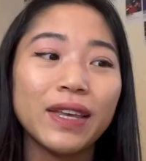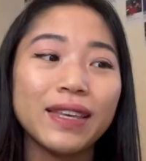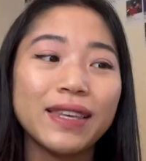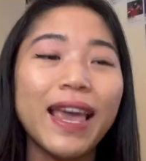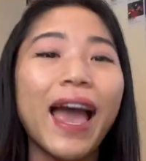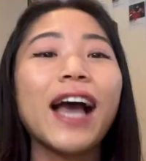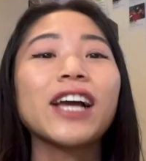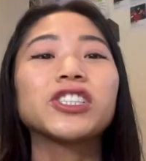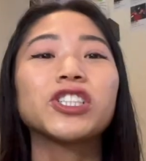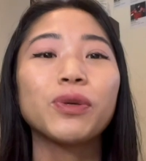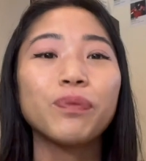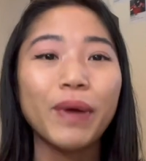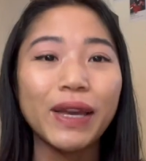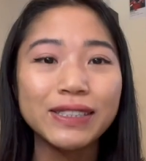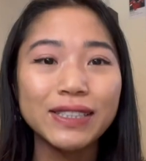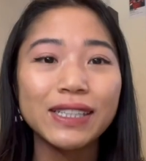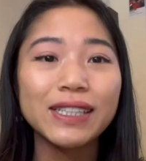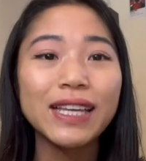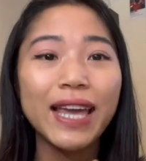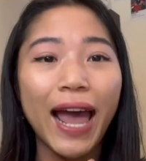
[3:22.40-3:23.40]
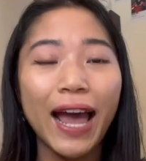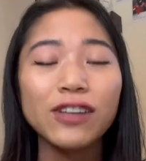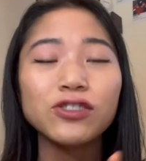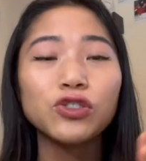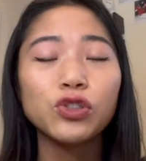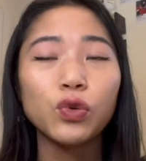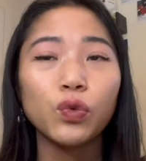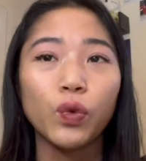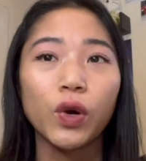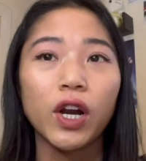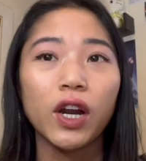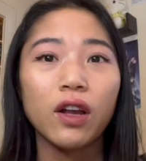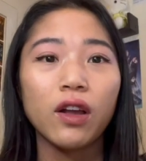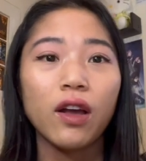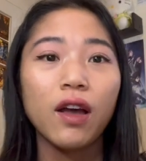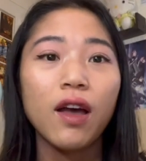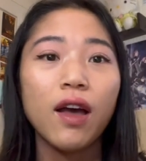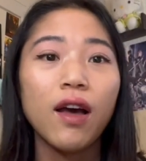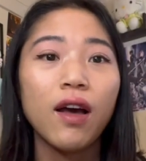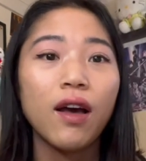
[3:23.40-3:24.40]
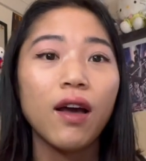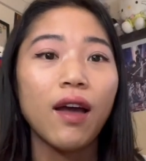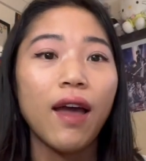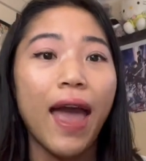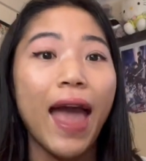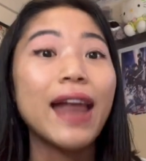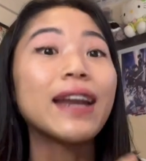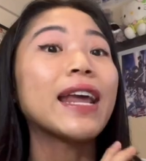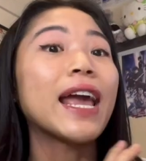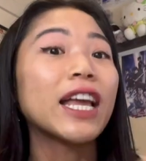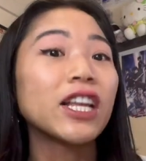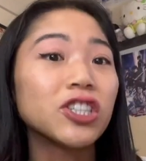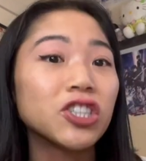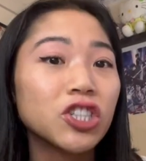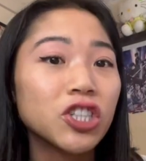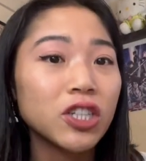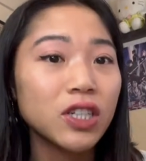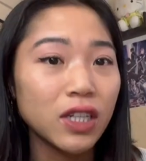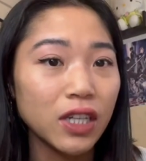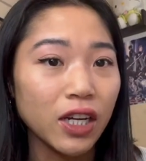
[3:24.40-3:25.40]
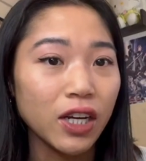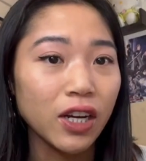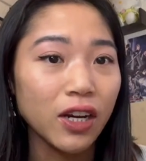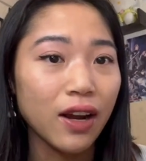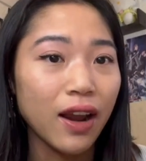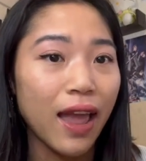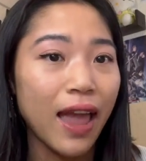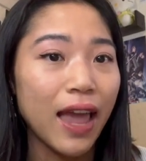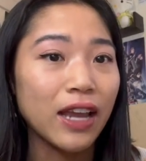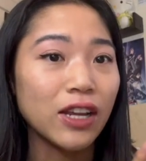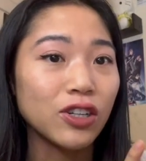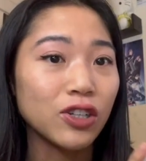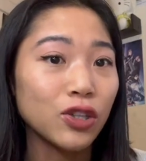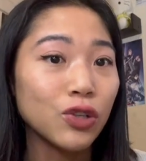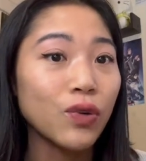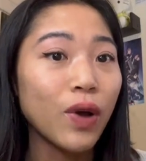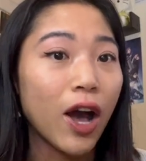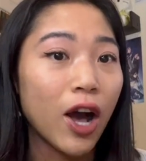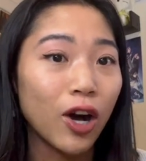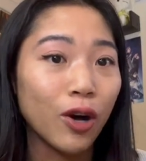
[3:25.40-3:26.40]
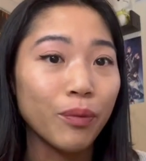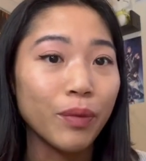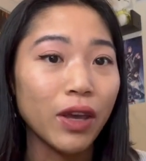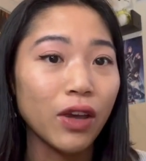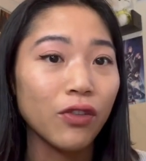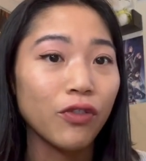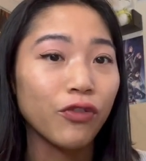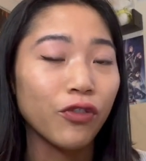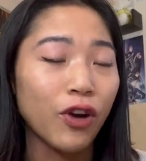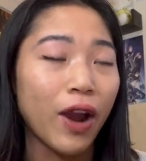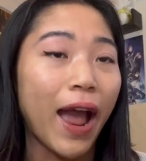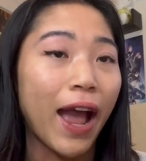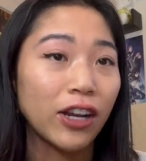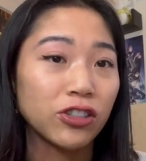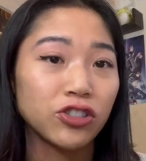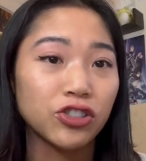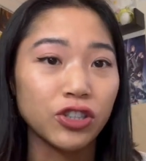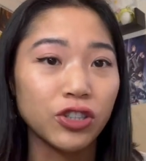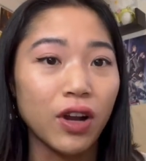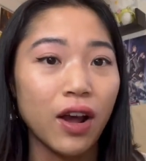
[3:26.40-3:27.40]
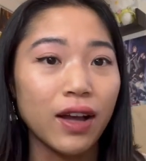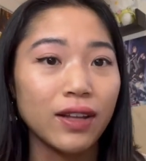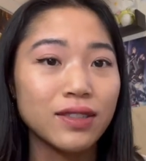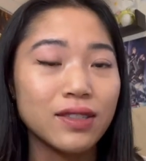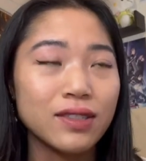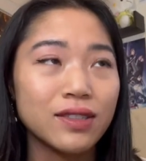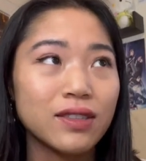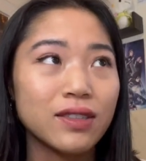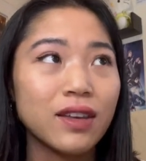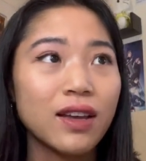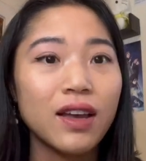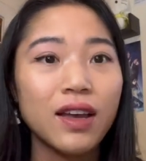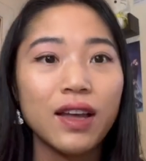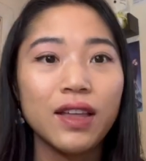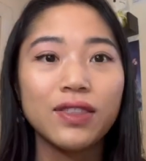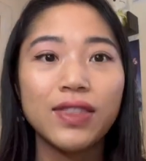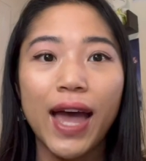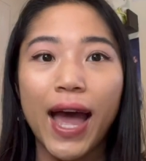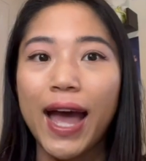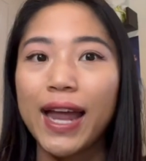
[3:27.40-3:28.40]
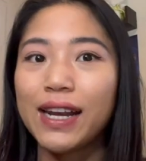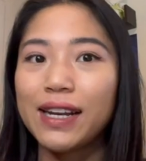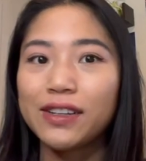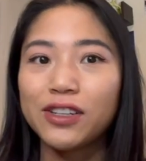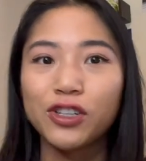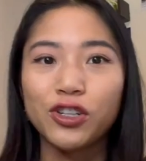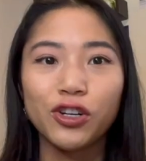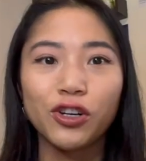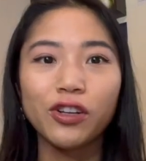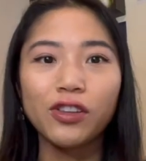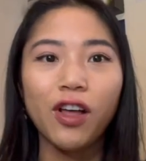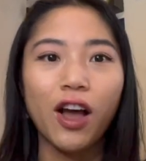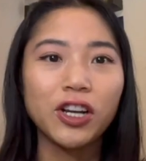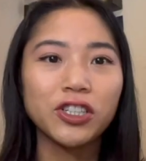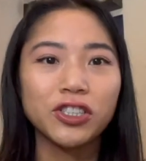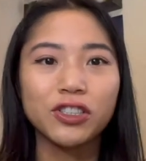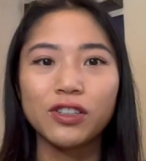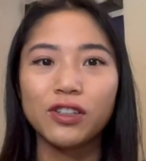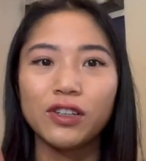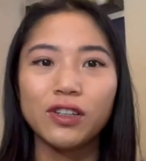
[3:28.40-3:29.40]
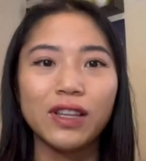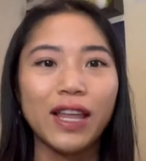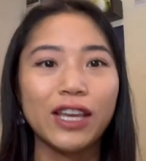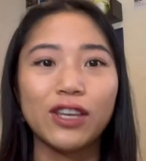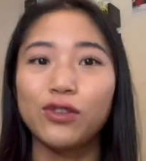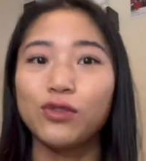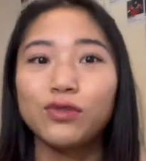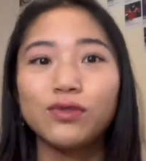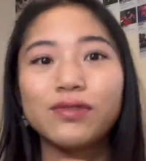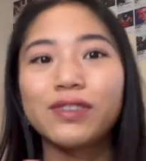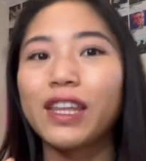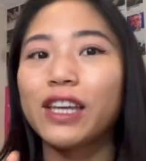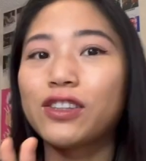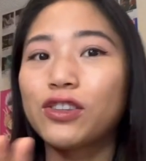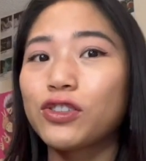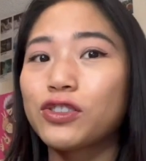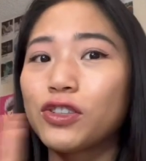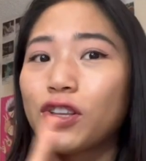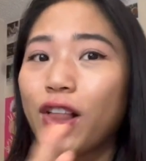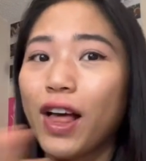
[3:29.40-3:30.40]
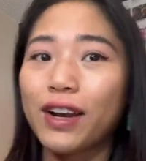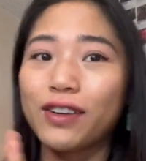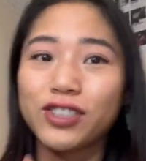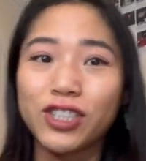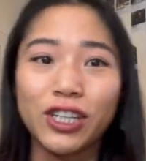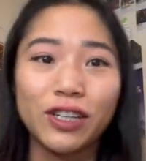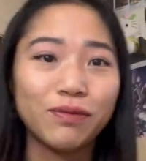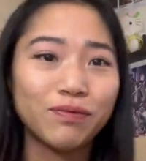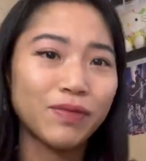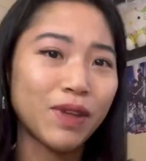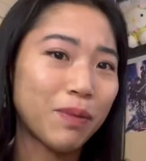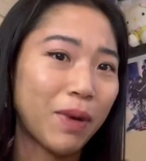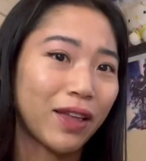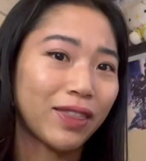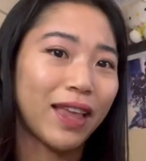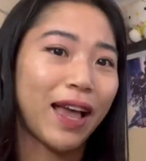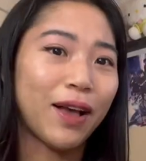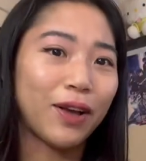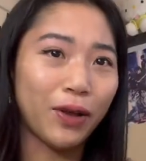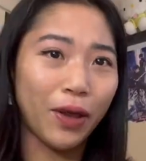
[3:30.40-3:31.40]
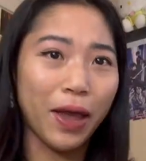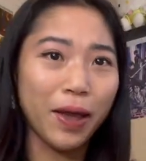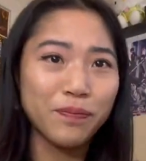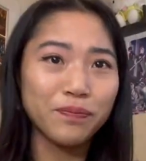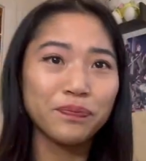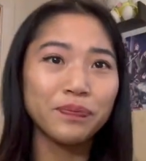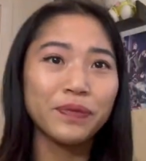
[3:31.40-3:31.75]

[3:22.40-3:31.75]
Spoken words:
Yeah, she basically has to work and engineer a new helmet for astronauts. That neurological, like, you, like, there's a lot of shit about that, okay?